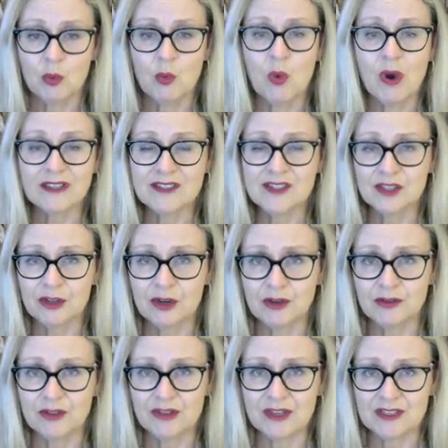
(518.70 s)
once you
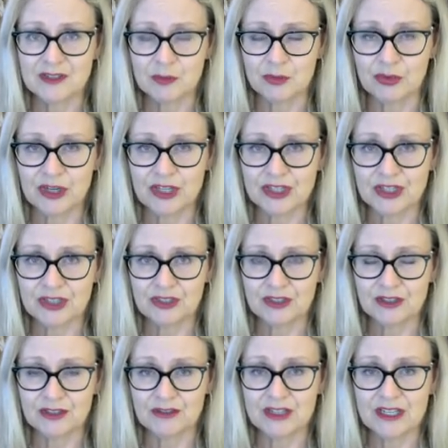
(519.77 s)
know that there's a breach
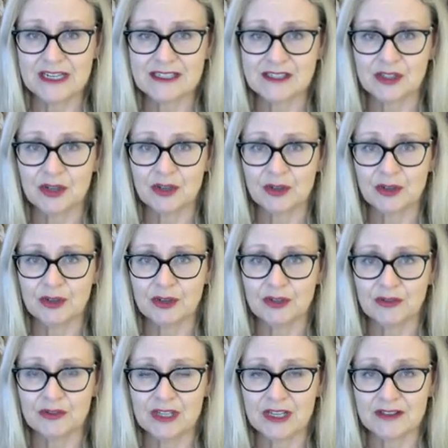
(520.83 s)
uh, that has
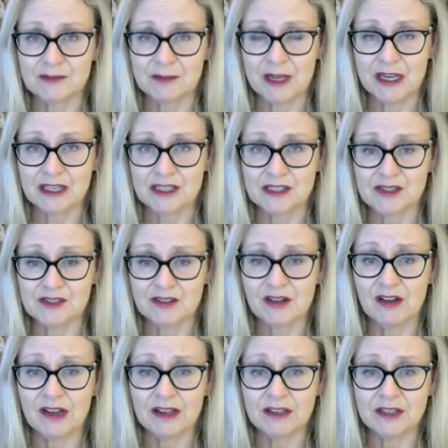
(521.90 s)
occurred on the other party's
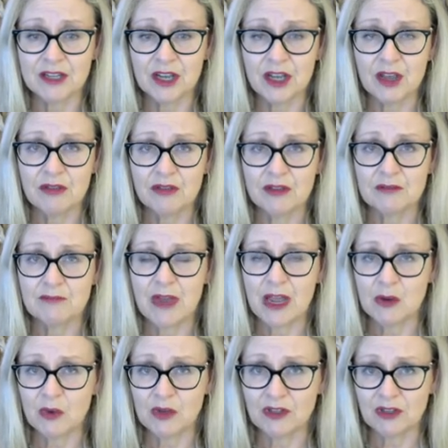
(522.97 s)
side that
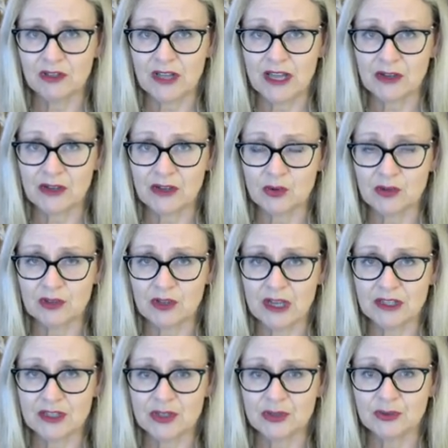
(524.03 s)
may well allow your
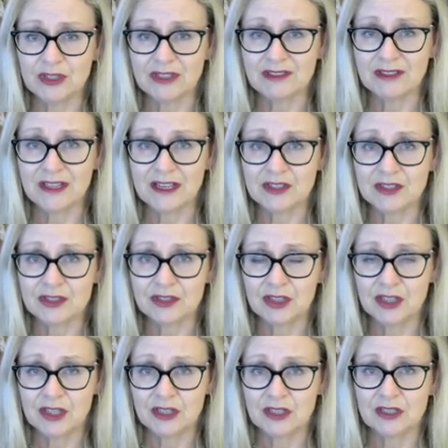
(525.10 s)
client to elect
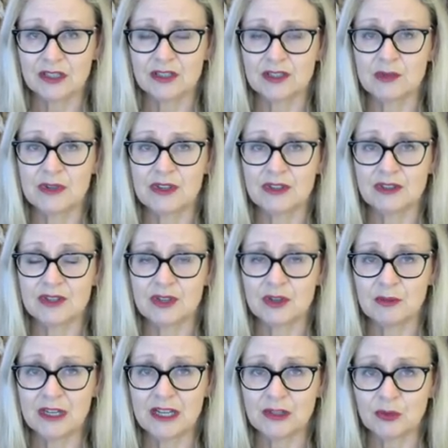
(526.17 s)
uh, to either
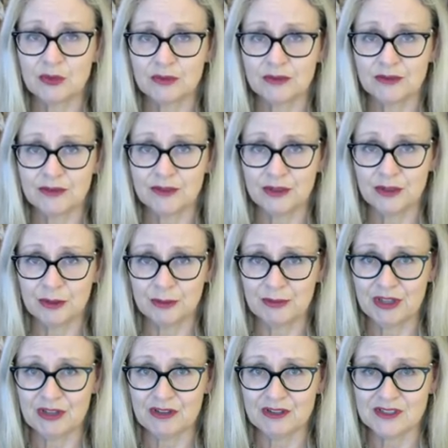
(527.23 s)
terminate or affirm
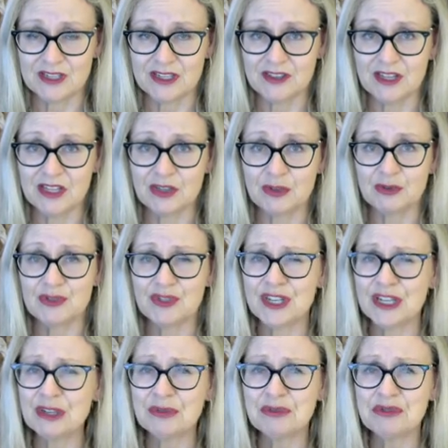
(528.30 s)
because anything you
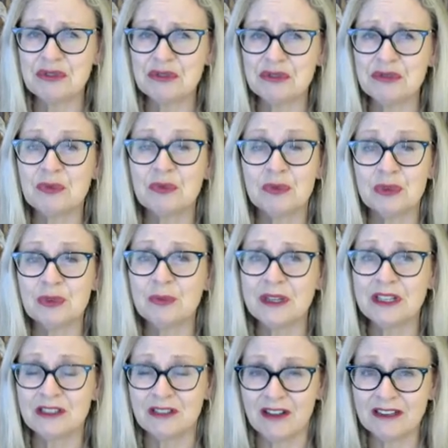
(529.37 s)
say or do will
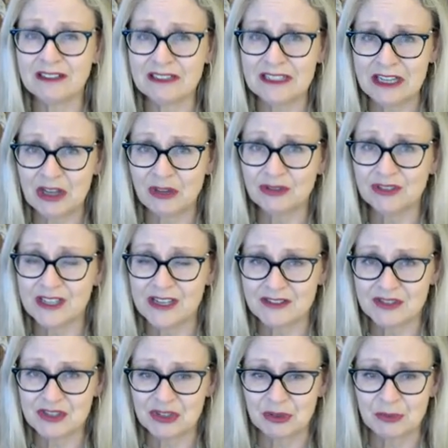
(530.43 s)
be likely held
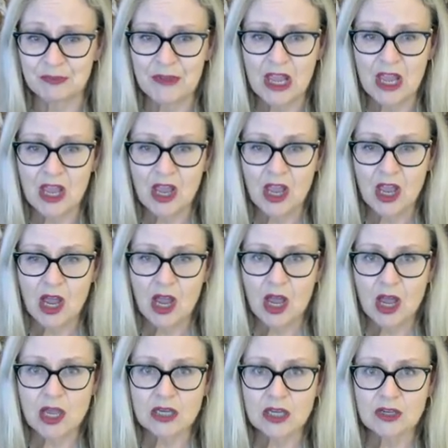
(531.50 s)
against you.
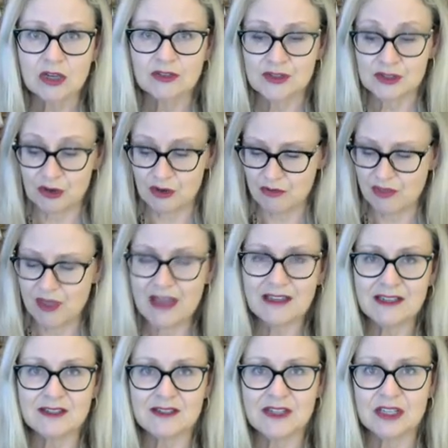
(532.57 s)
Uh, so
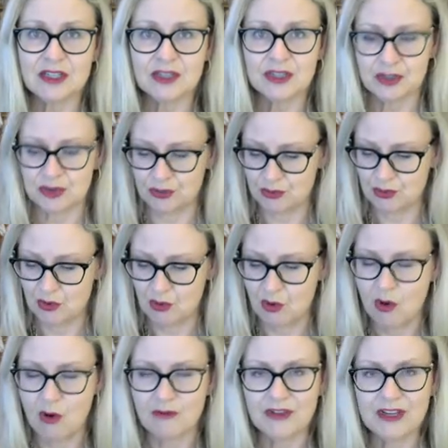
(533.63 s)
that is the issue
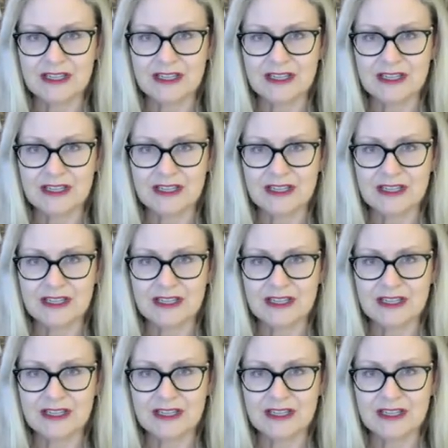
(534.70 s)
of